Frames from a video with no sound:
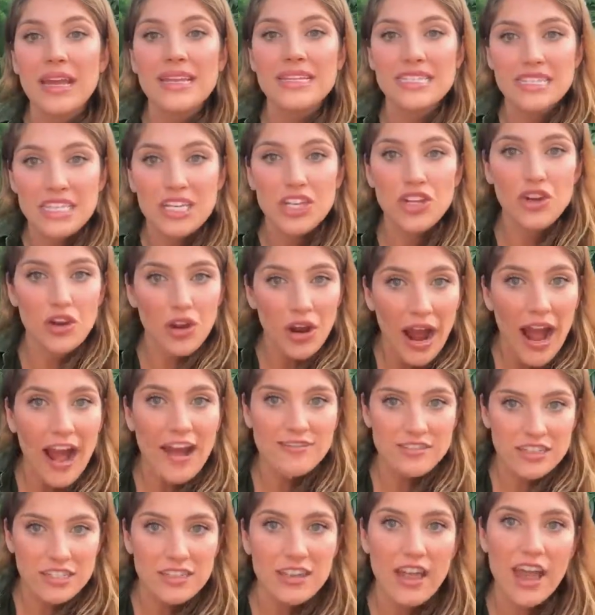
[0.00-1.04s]
into your
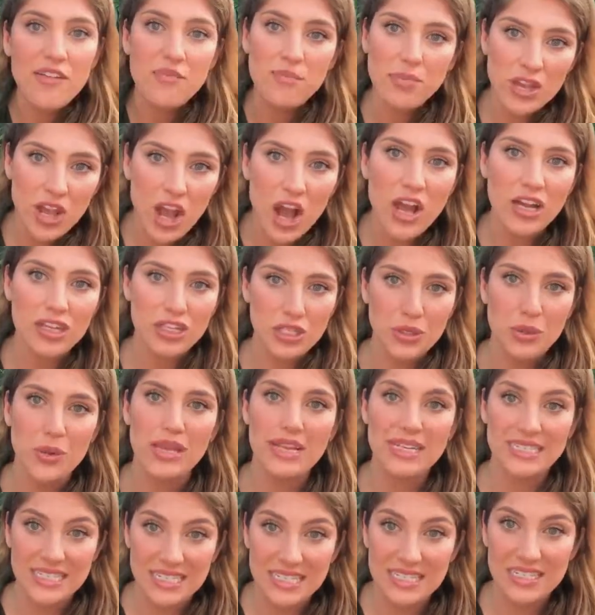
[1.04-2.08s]
afterlife beyond
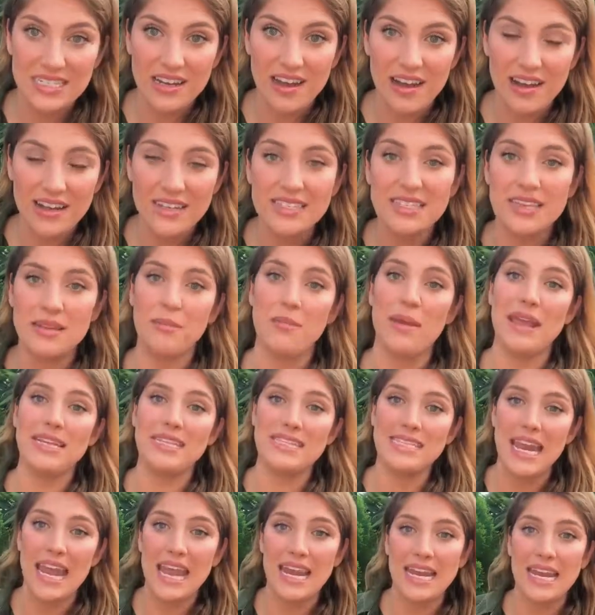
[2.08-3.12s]
doing a detox and
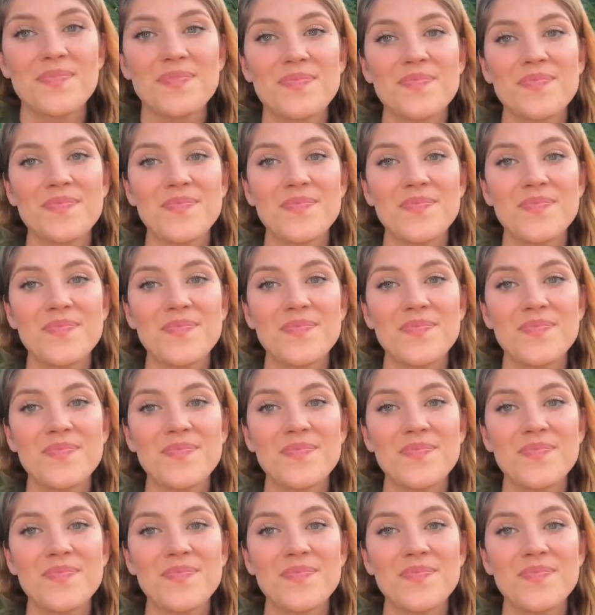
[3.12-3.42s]
maintaining.